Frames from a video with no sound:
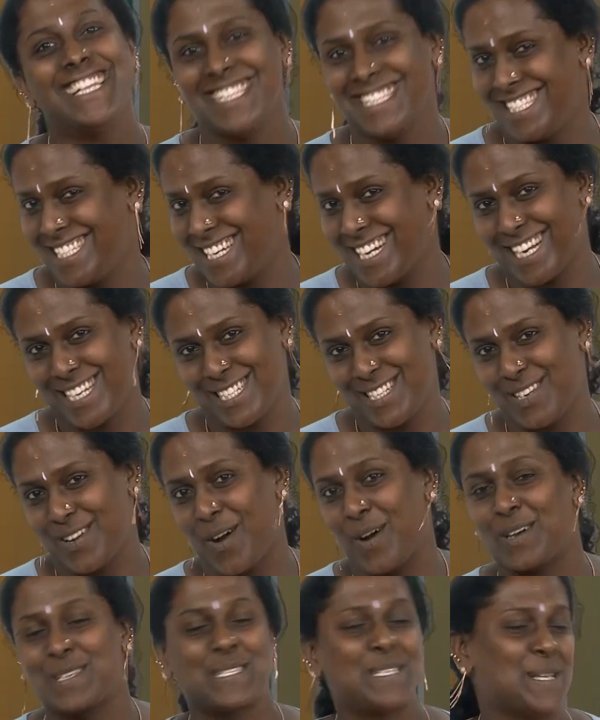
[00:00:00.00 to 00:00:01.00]
Judge
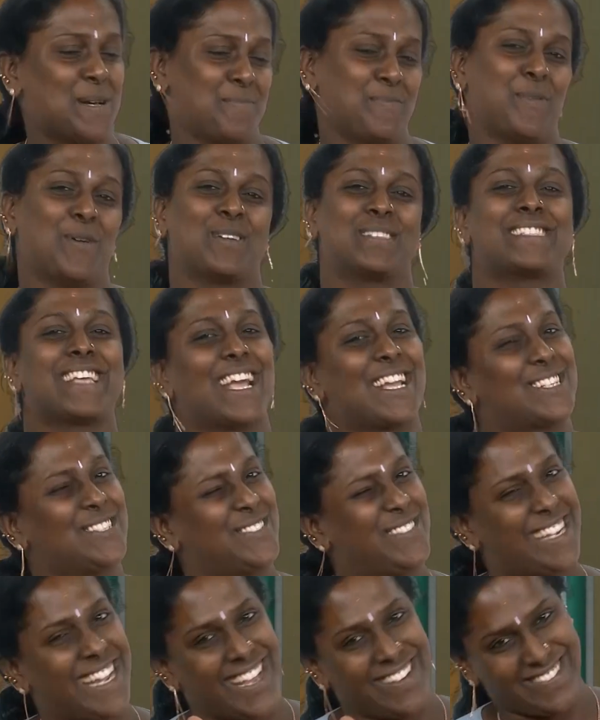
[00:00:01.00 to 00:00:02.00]
not, support
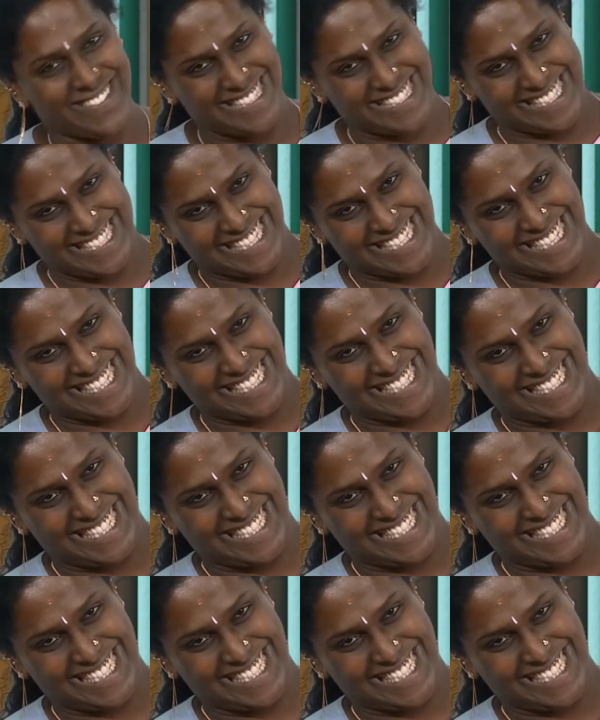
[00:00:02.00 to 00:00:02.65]
sexual diversity.